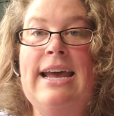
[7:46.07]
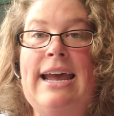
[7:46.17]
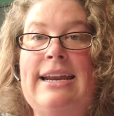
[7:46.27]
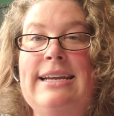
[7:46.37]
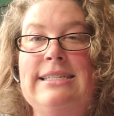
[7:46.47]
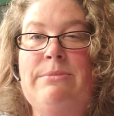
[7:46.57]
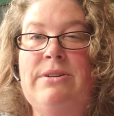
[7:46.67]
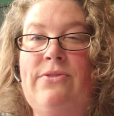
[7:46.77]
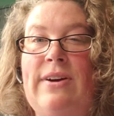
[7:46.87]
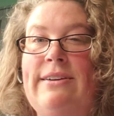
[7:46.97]
And his number
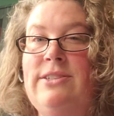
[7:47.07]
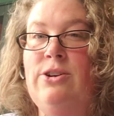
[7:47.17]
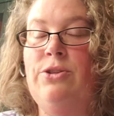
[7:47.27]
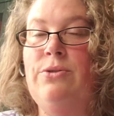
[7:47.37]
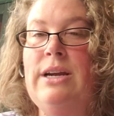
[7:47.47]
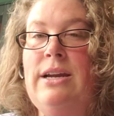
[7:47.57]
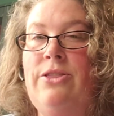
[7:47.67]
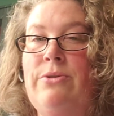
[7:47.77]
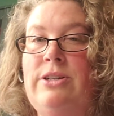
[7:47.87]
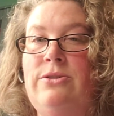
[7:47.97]
is
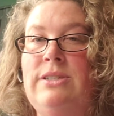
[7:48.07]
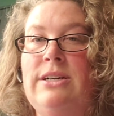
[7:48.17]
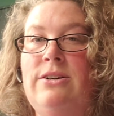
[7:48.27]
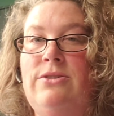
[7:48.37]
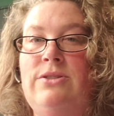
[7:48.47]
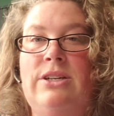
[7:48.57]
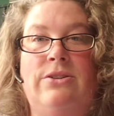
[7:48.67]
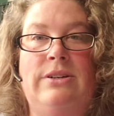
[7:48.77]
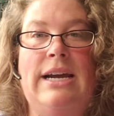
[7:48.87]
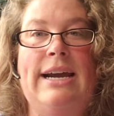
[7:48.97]

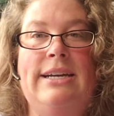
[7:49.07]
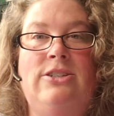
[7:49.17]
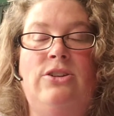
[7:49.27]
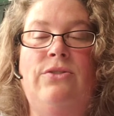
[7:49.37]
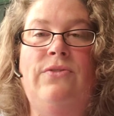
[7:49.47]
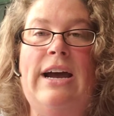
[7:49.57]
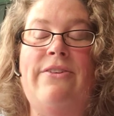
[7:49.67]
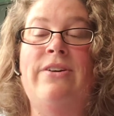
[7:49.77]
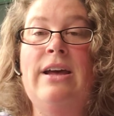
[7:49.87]
503-320-0925.